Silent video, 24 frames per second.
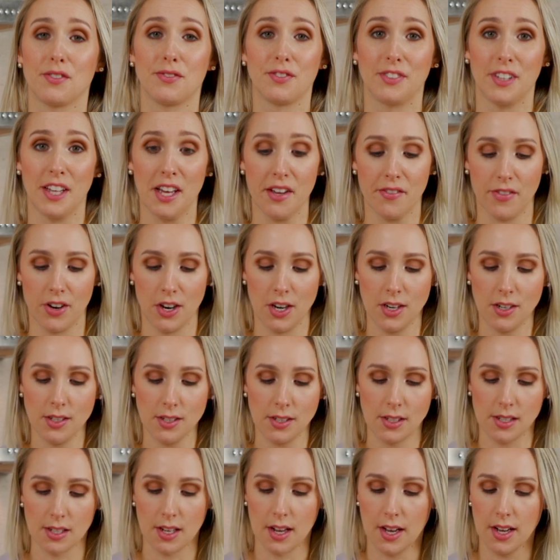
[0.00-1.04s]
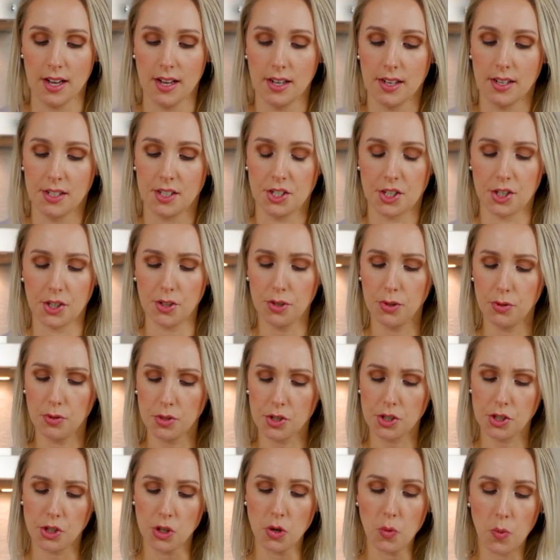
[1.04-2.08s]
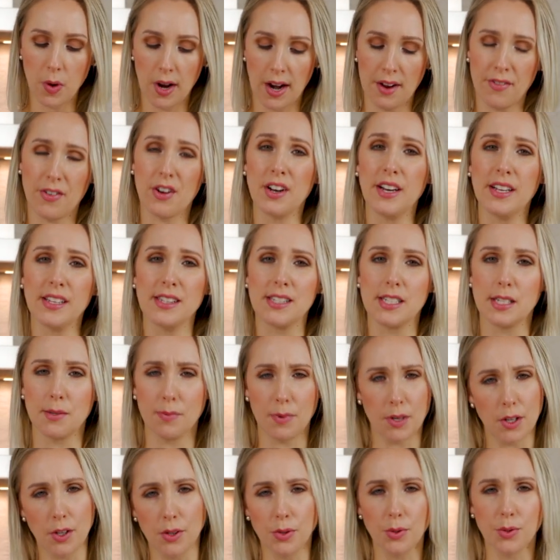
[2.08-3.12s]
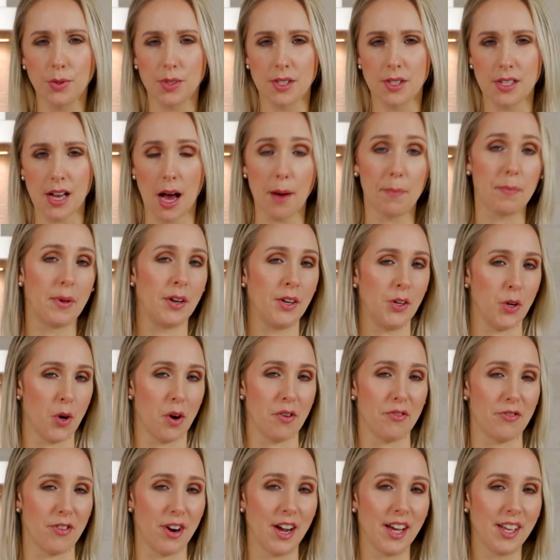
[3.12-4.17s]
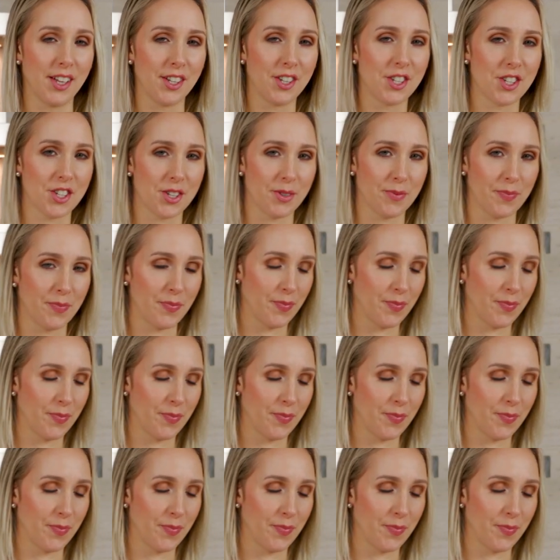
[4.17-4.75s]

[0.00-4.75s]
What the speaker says: the flavors to suit whatever needs to be used up in your fridge.